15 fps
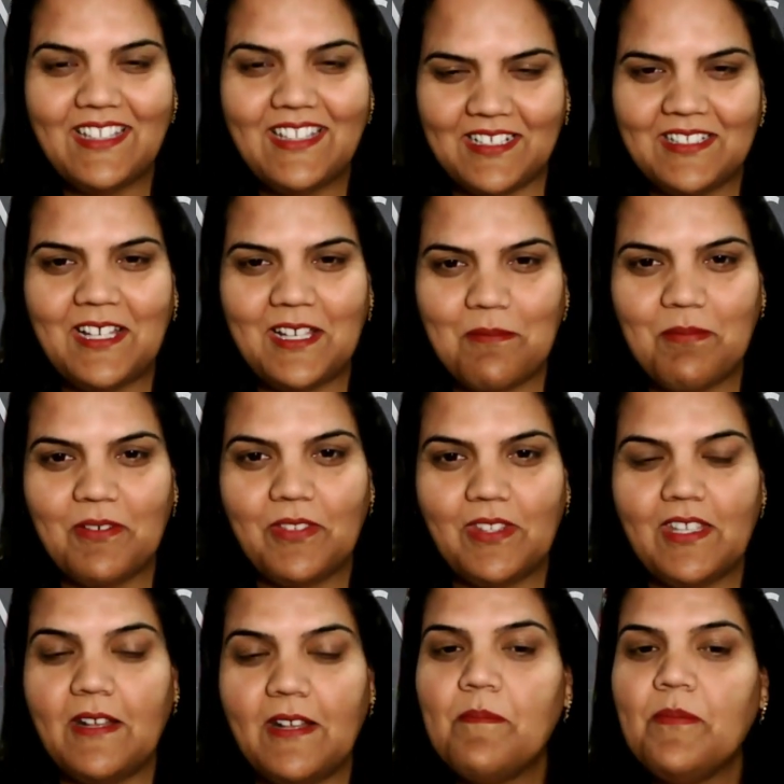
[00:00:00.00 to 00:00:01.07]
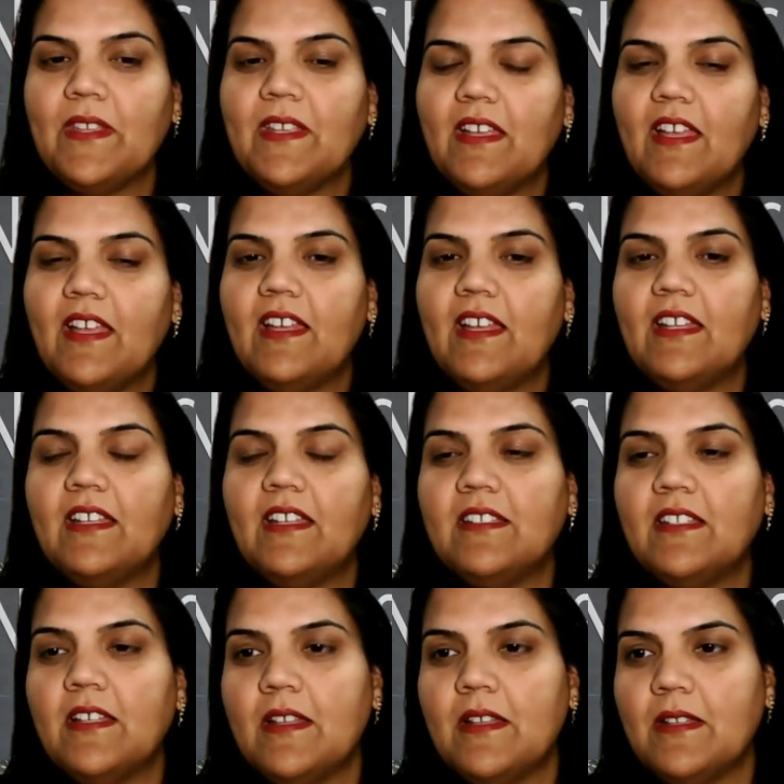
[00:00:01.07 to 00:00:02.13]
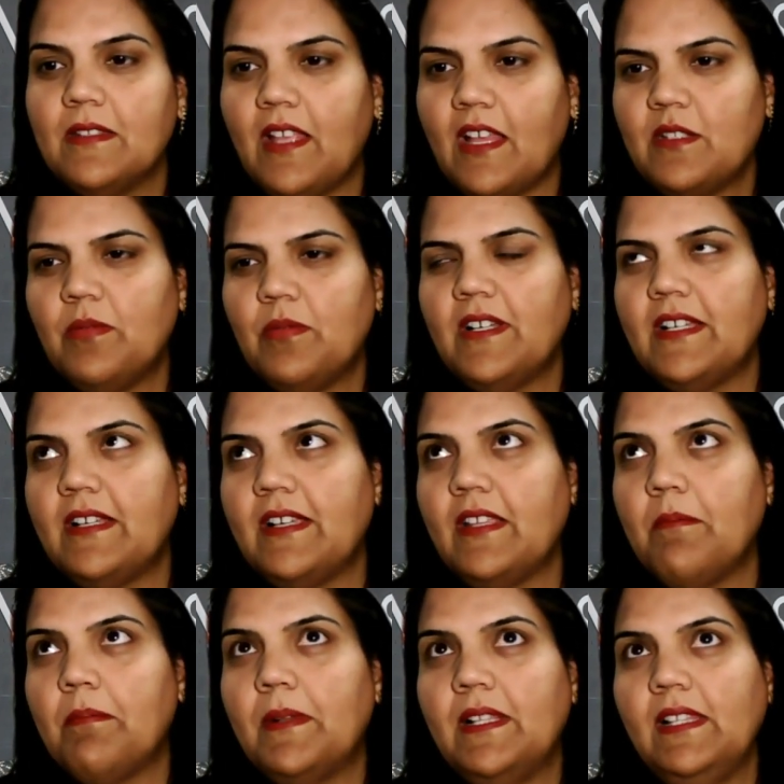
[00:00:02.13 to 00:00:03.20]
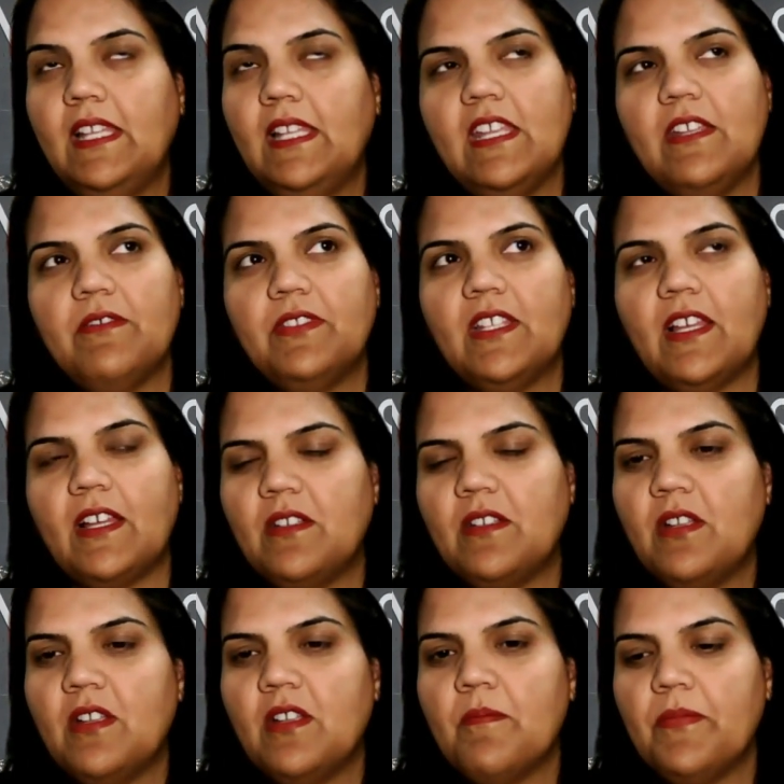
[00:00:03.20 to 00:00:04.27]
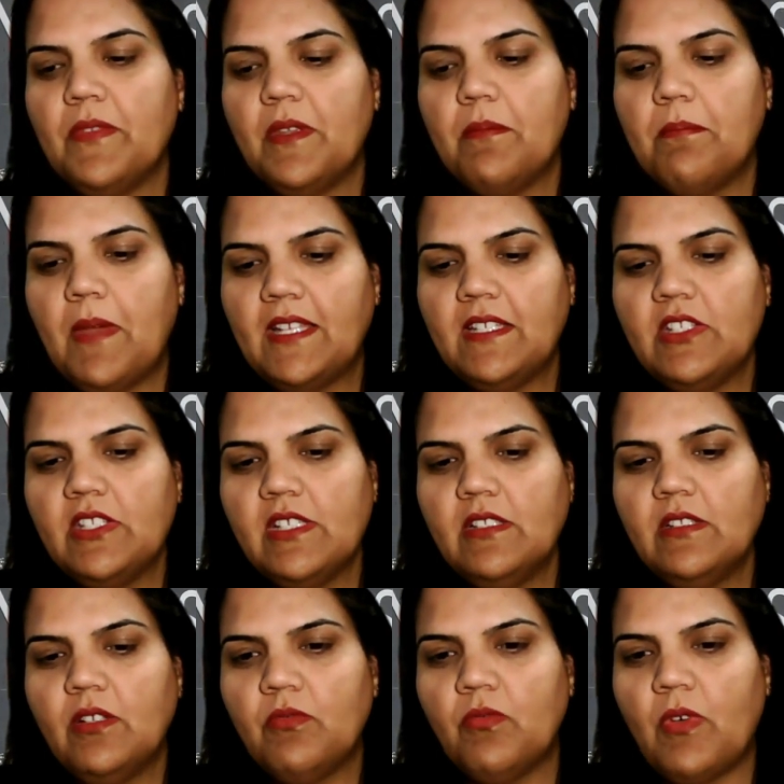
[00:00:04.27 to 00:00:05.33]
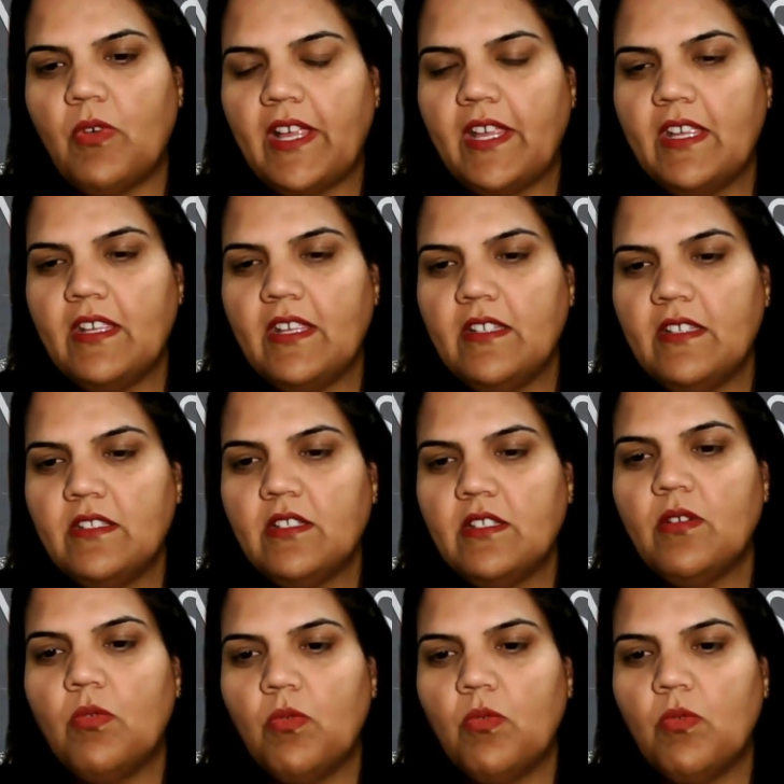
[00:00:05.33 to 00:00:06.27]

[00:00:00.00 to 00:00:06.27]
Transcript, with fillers: That type of thing. And that's why I believe that managing the white